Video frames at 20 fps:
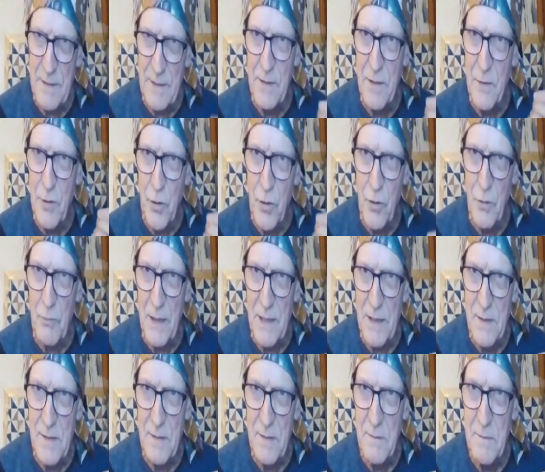
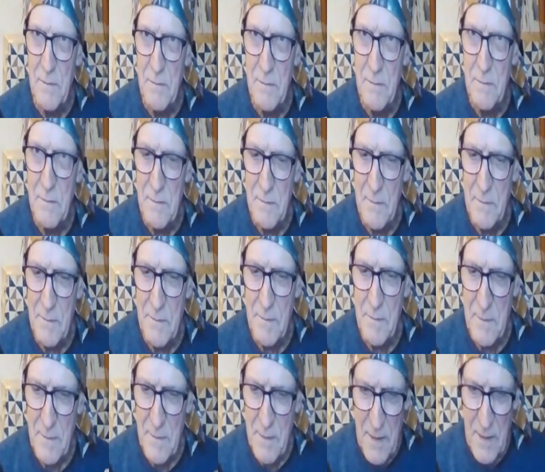documents.
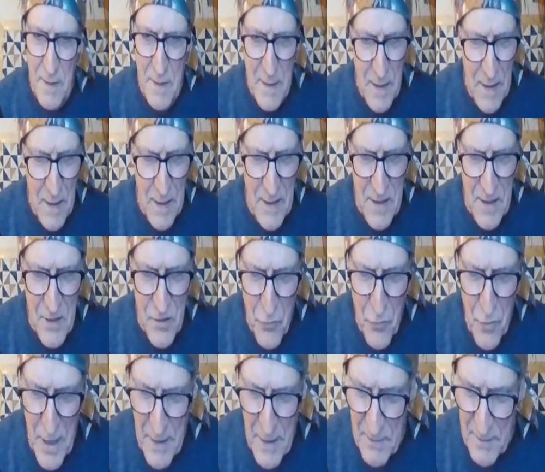It is
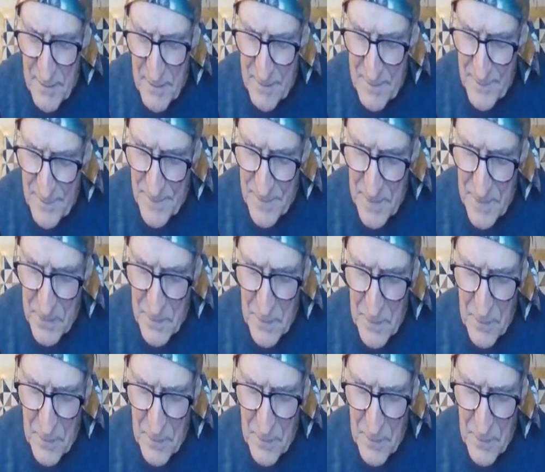written, you know.